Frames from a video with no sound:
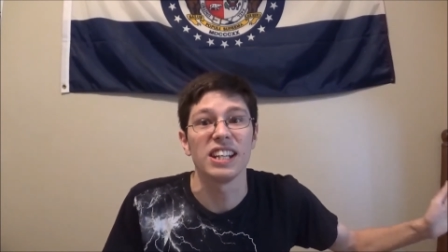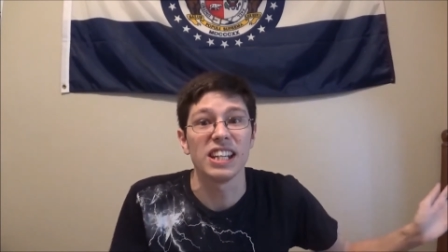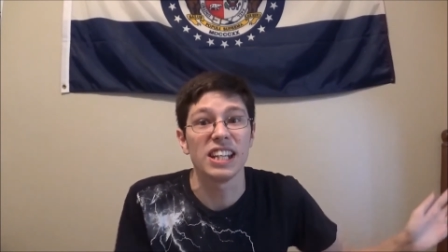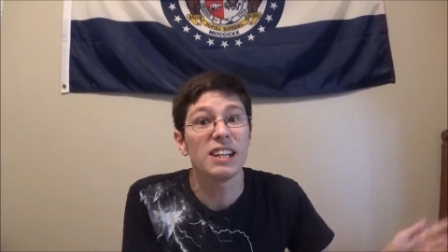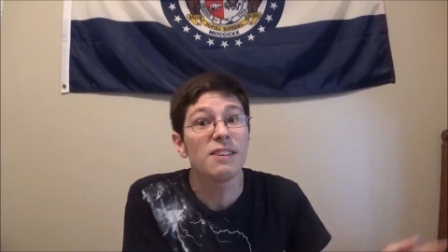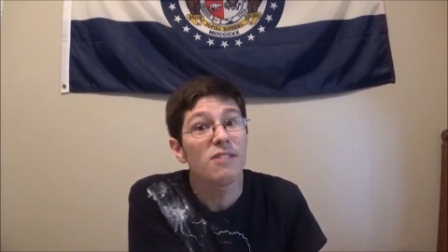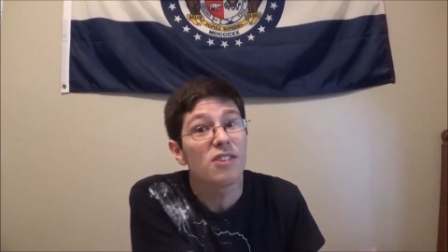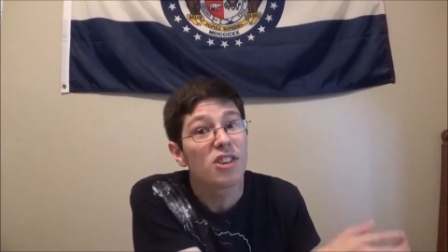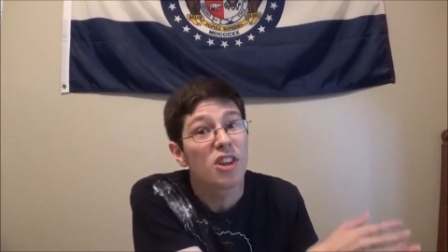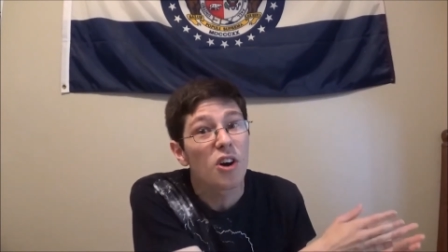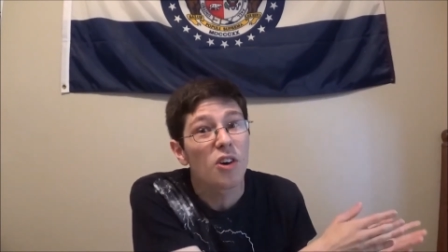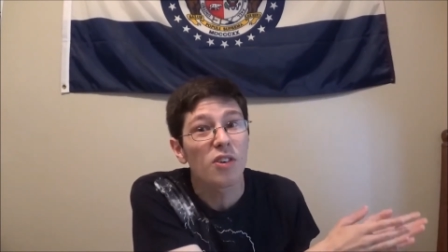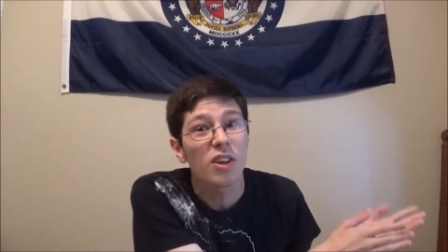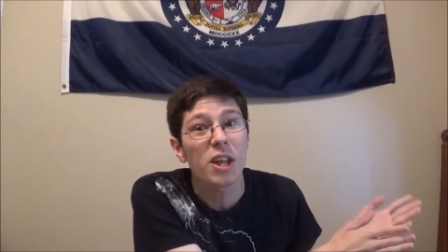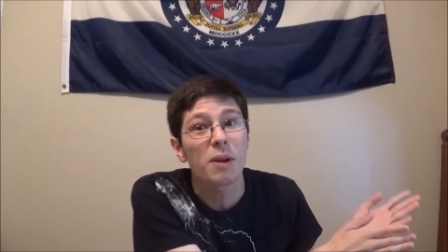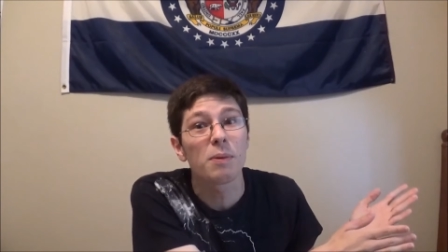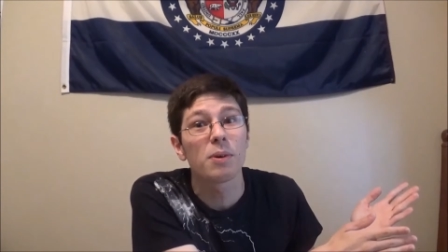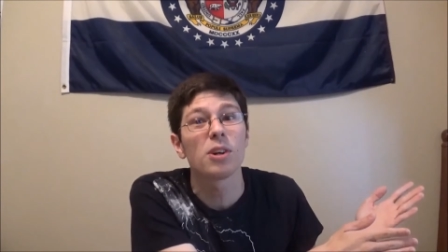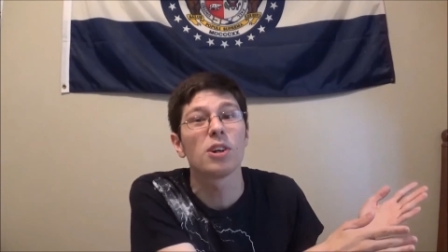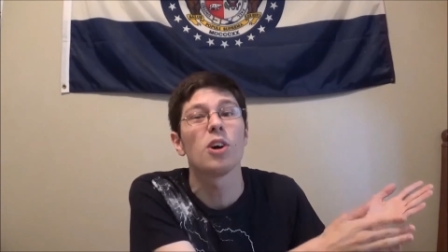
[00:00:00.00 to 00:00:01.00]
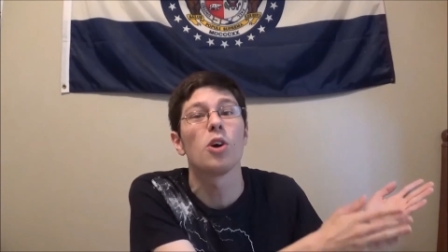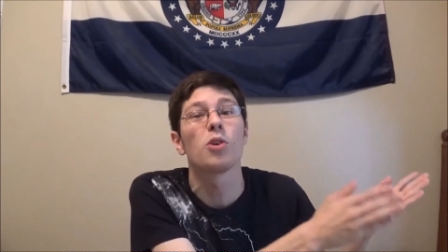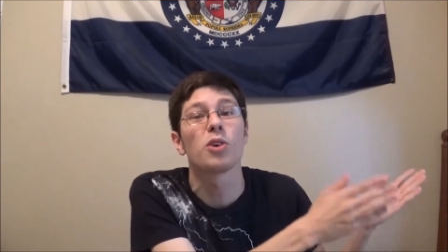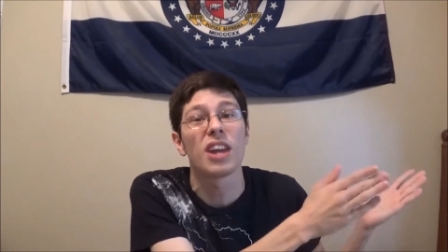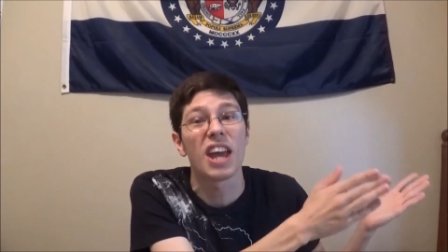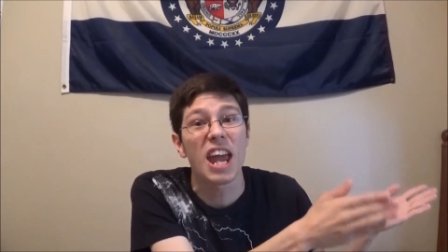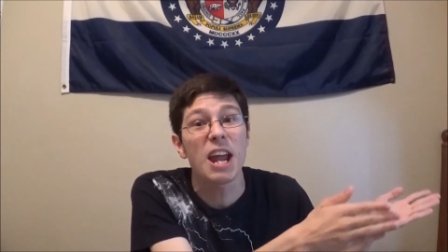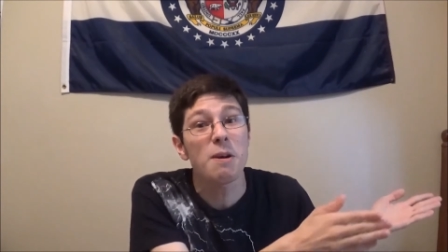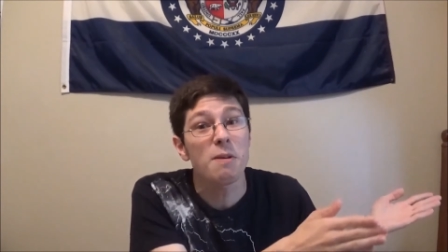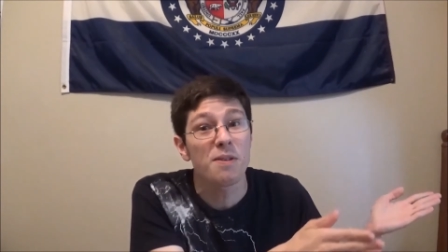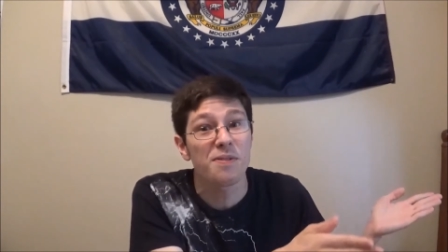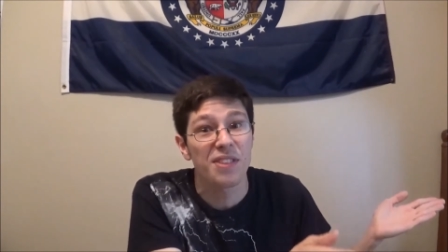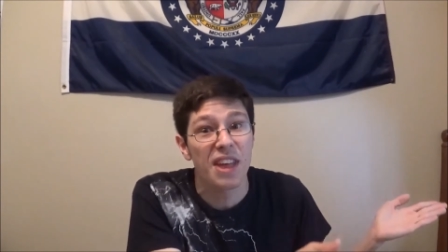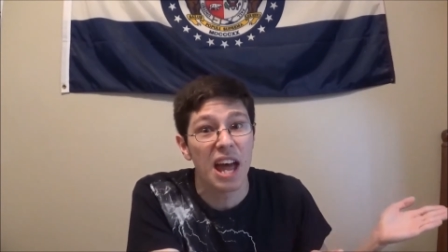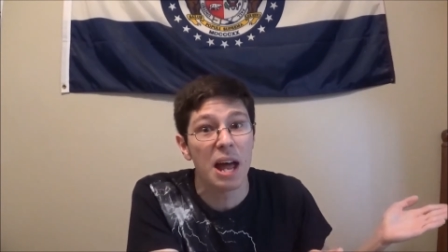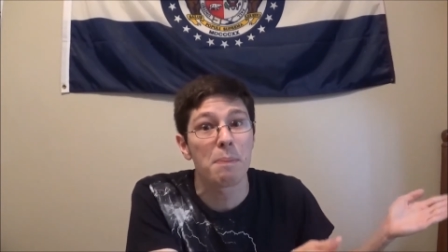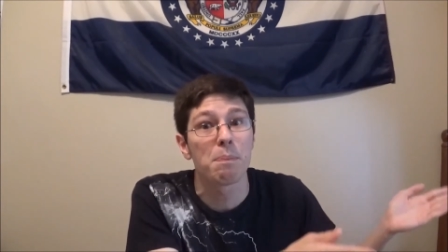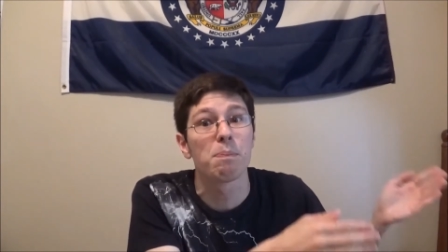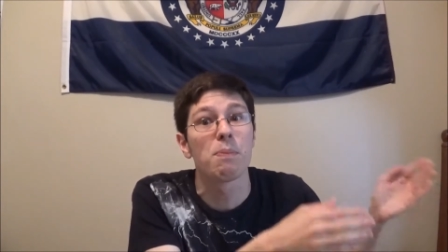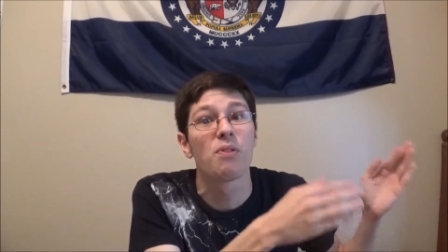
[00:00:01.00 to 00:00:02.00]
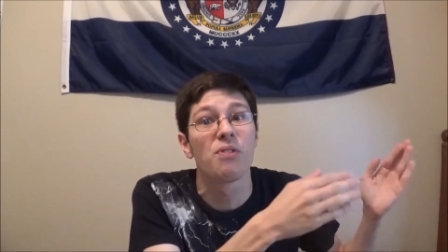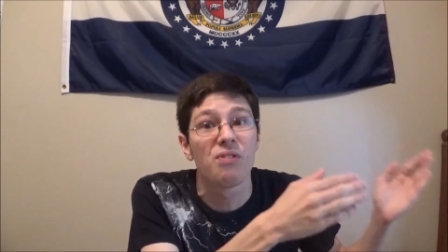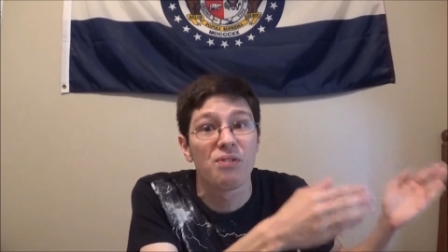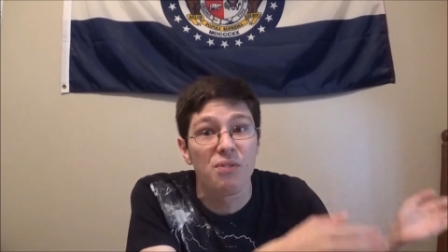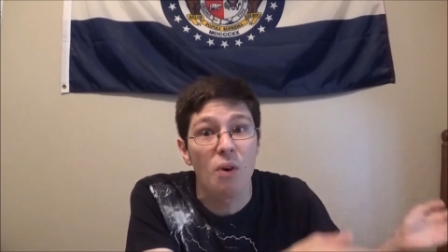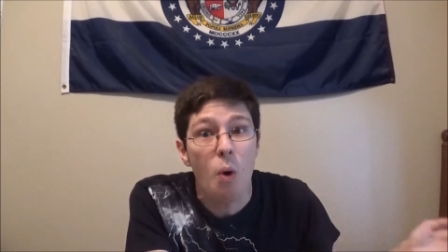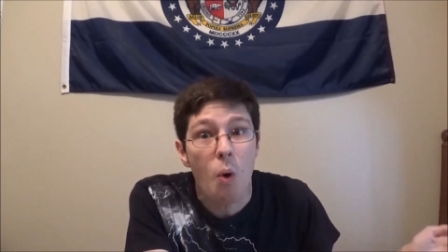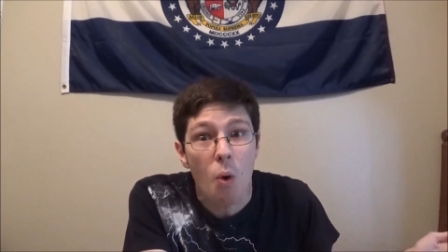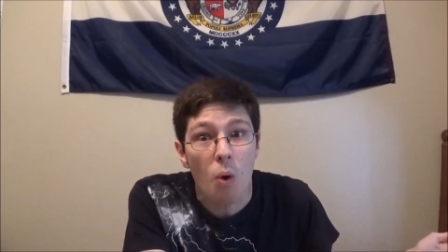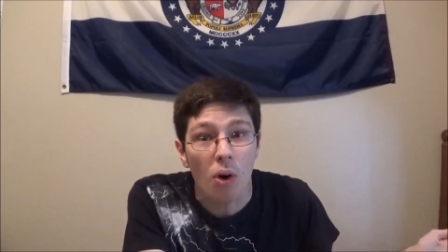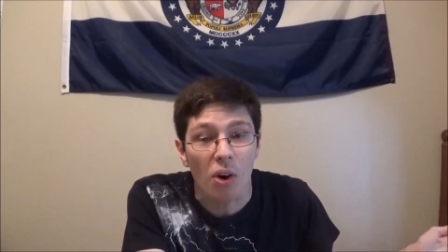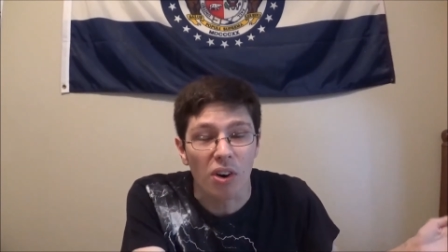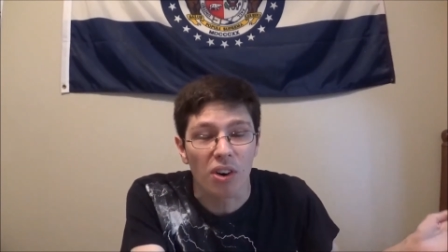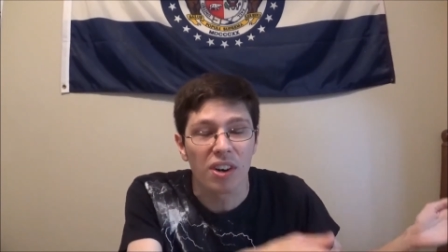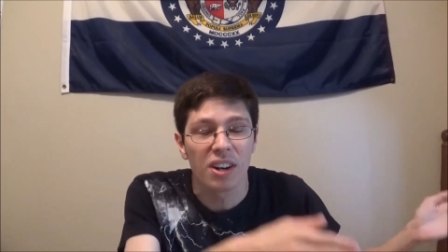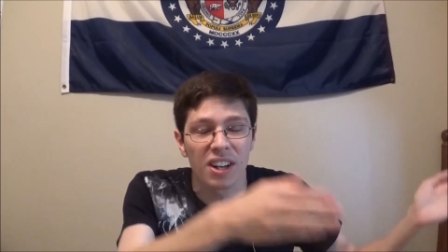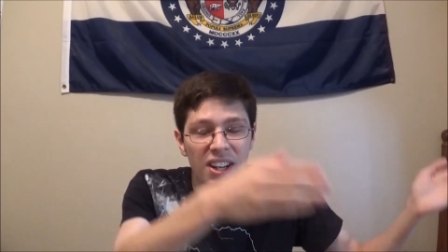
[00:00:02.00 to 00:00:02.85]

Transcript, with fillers: even though they were okay with that before.